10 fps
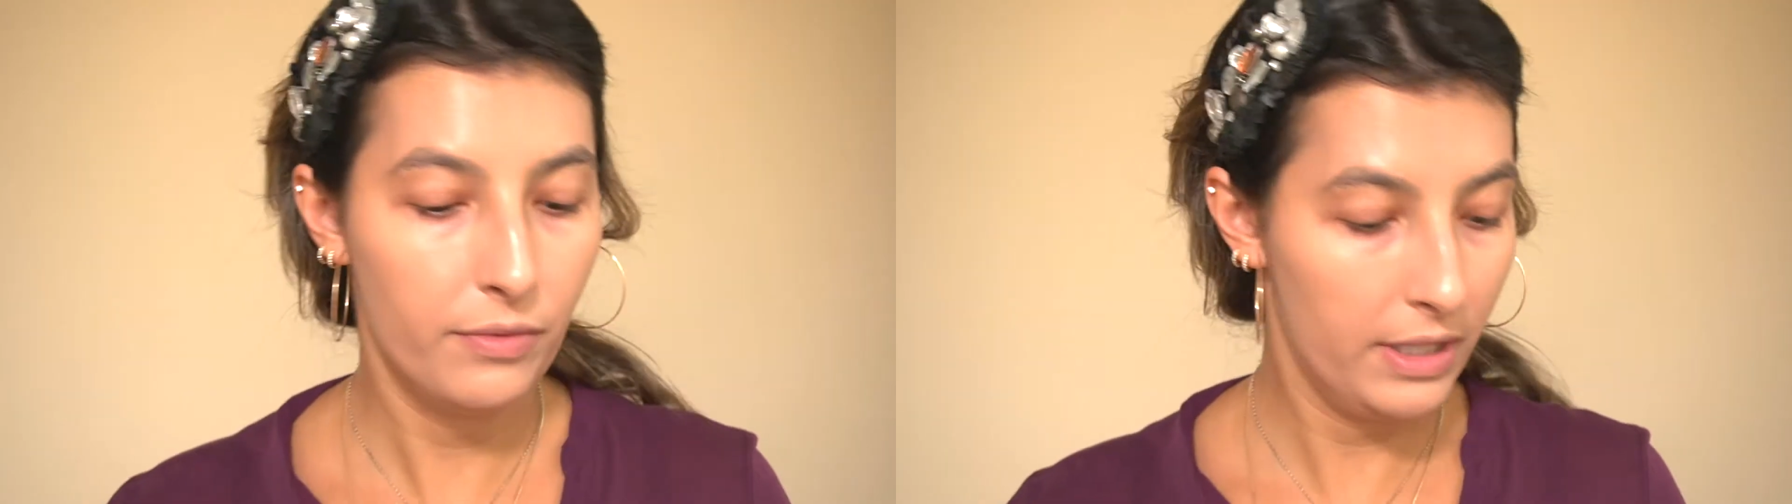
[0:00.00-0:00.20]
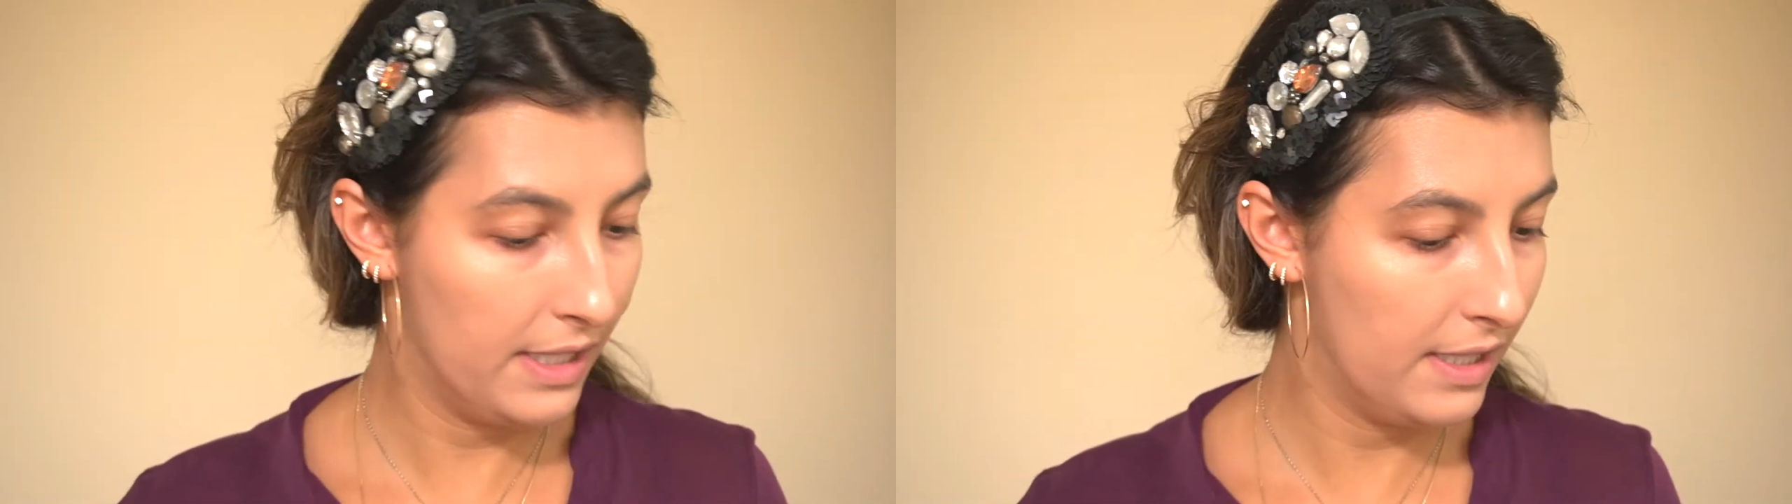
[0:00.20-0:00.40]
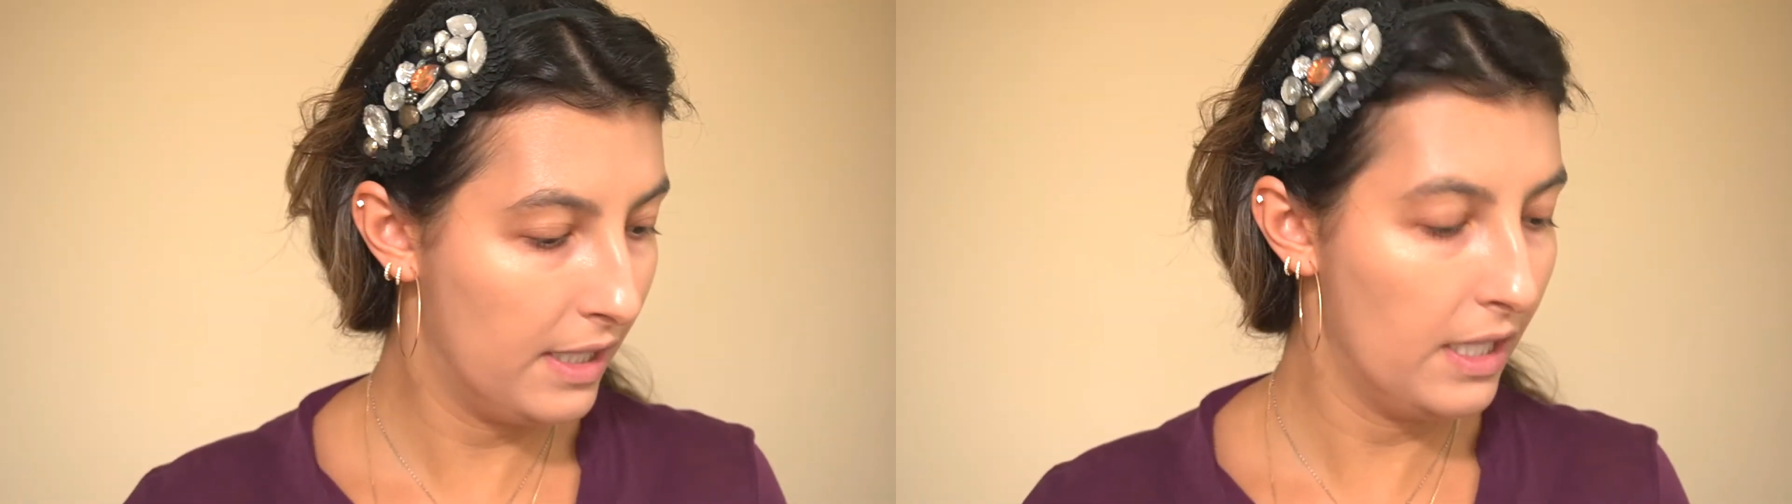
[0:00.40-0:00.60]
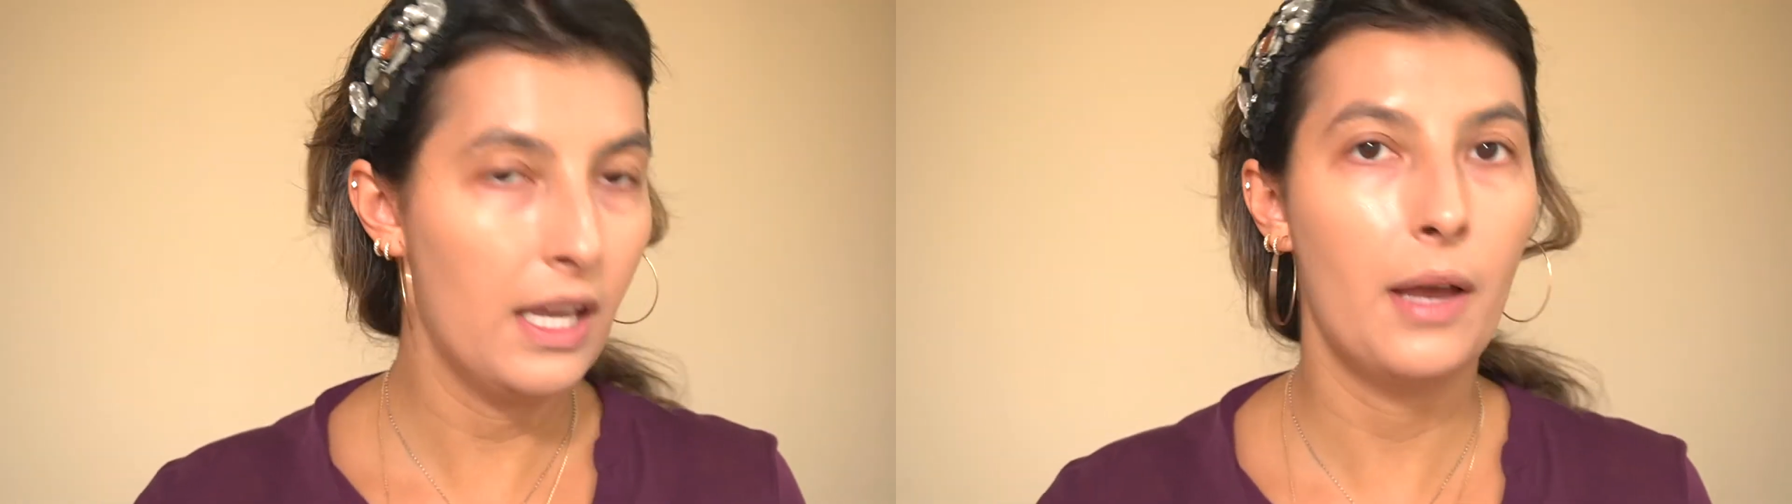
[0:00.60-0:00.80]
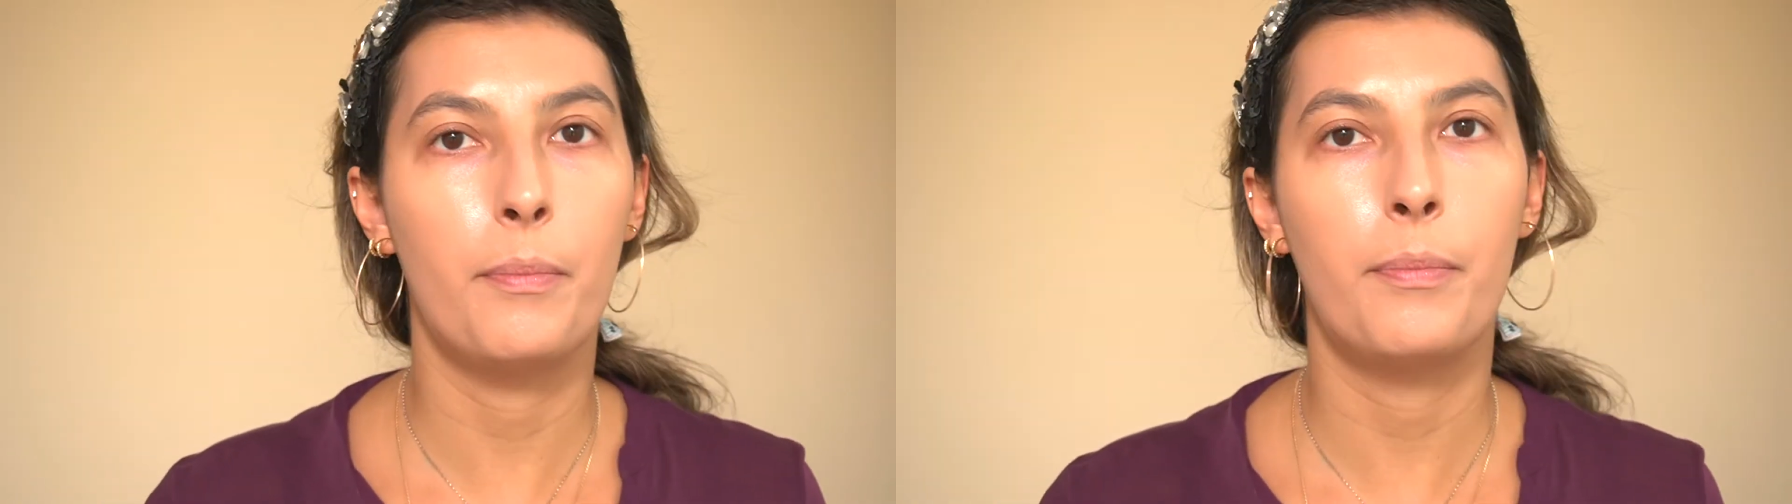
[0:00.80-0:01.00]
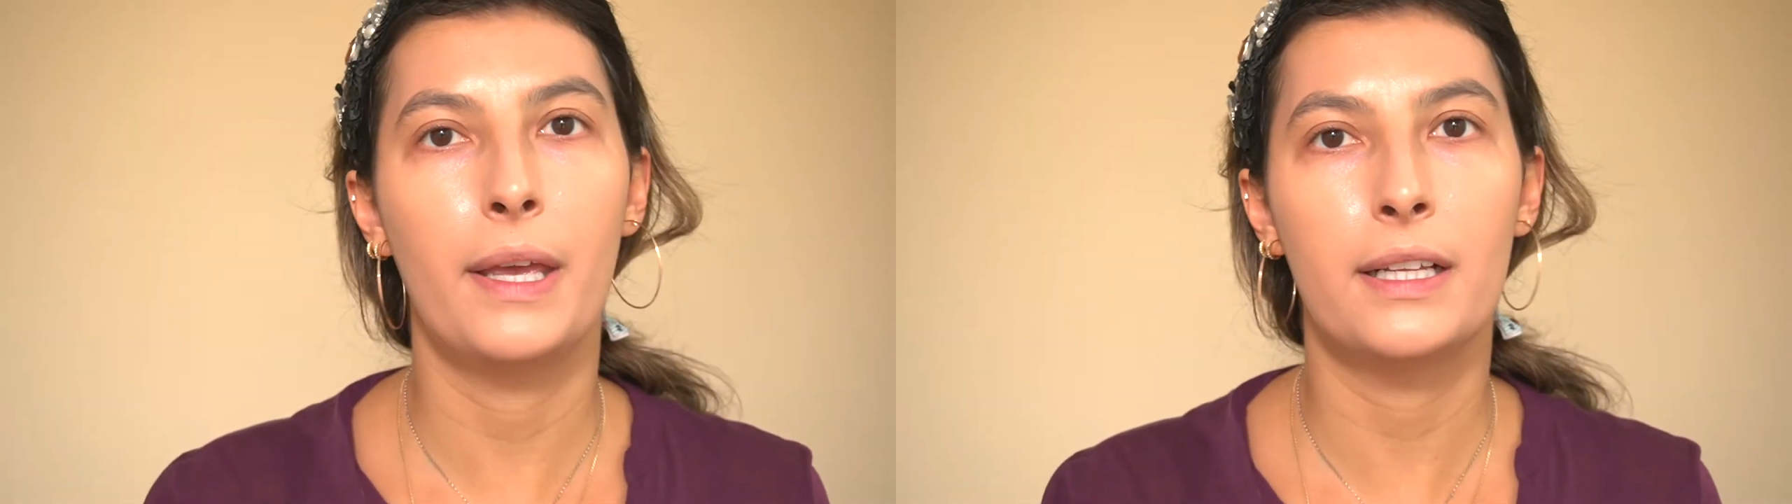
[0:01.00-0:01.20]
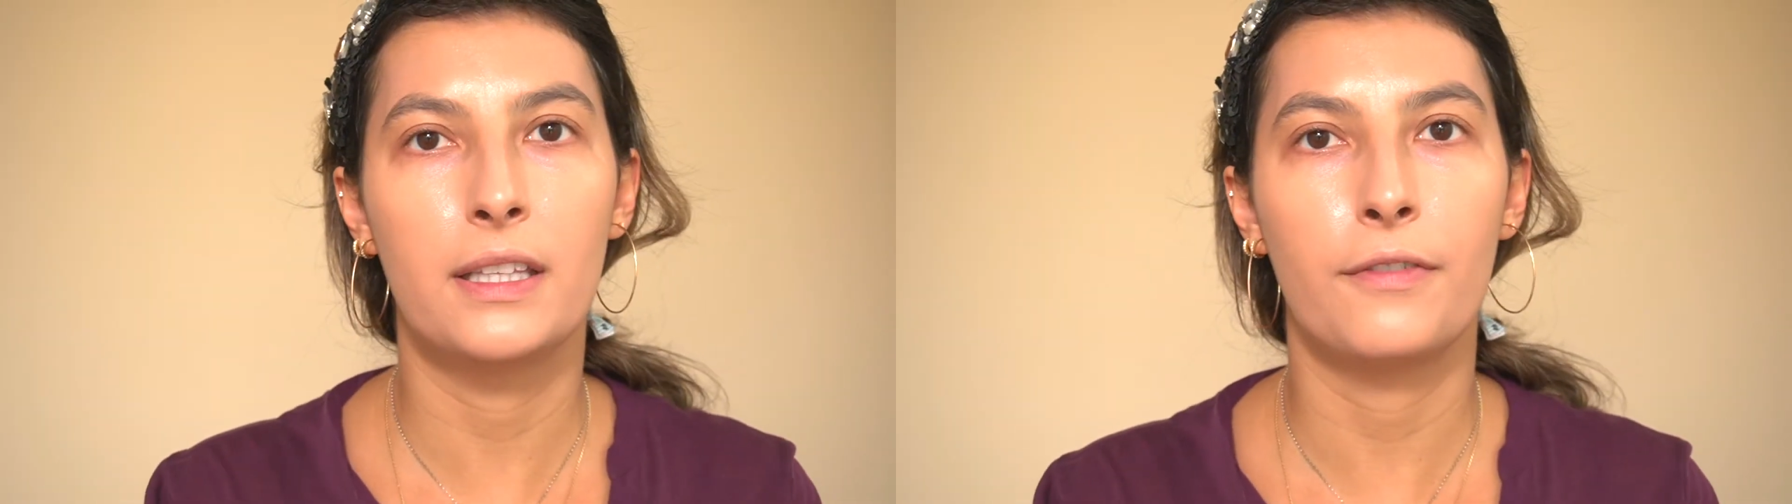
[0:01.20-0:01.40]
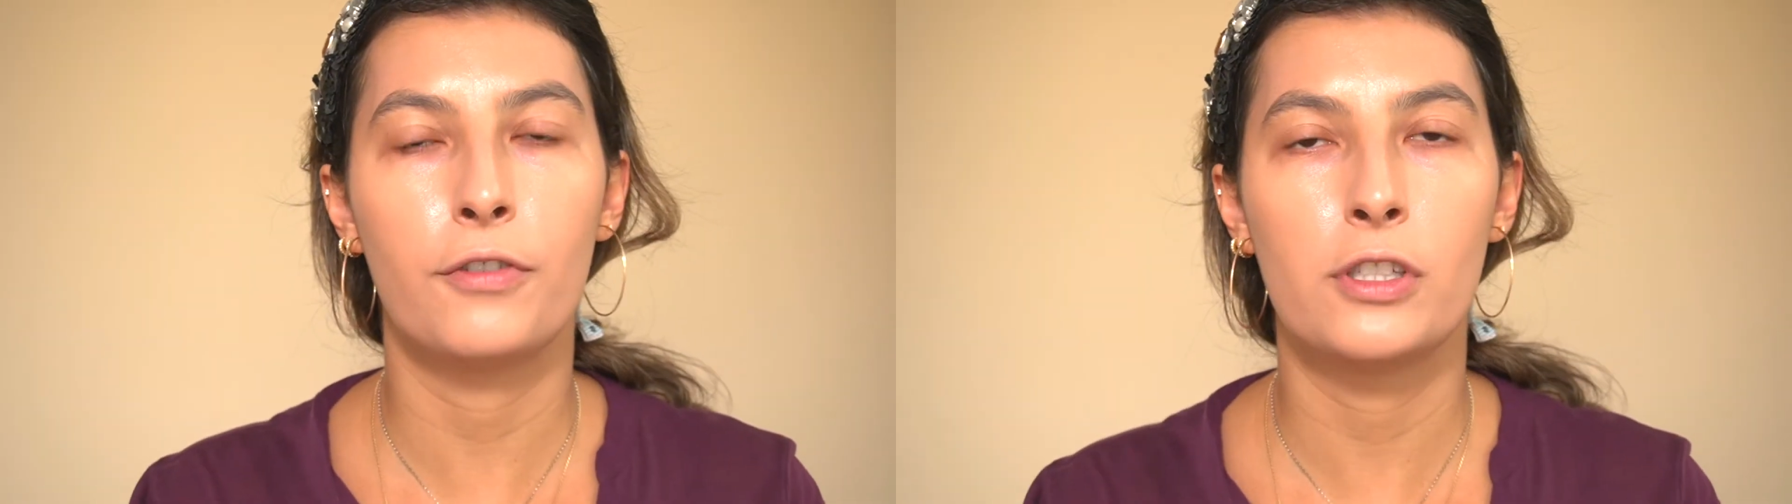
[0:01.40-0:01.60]
really see a big
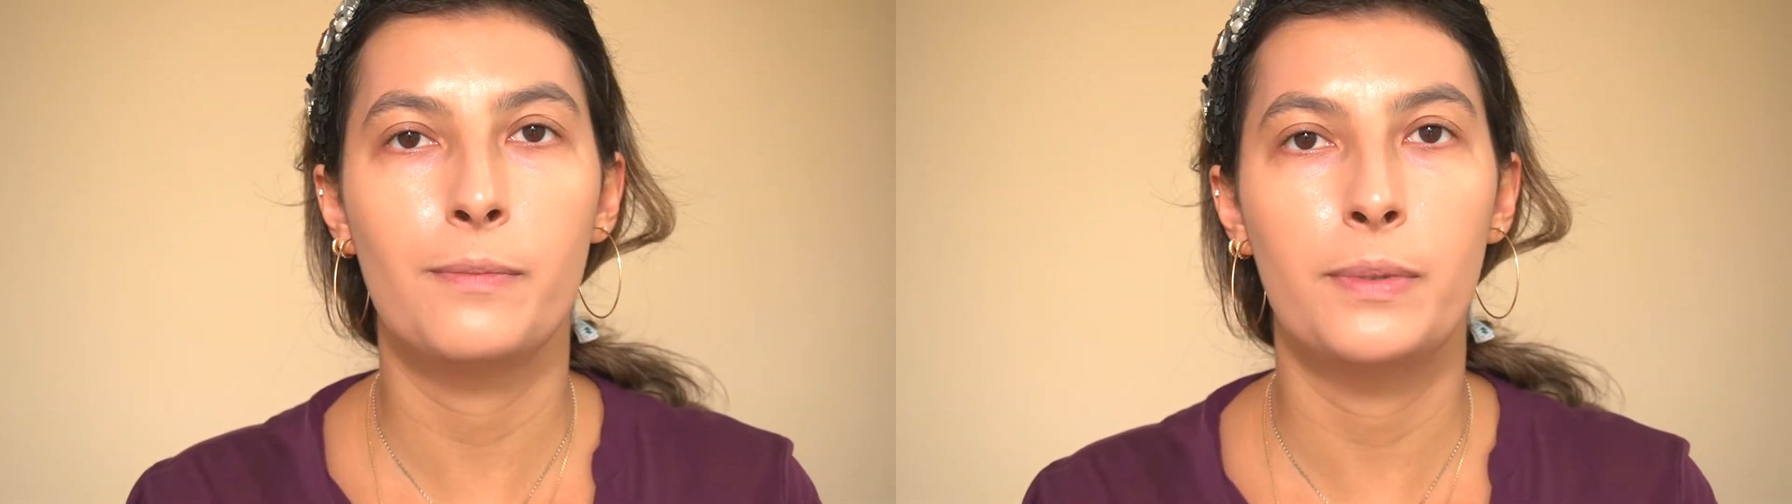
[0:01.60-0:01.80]
difference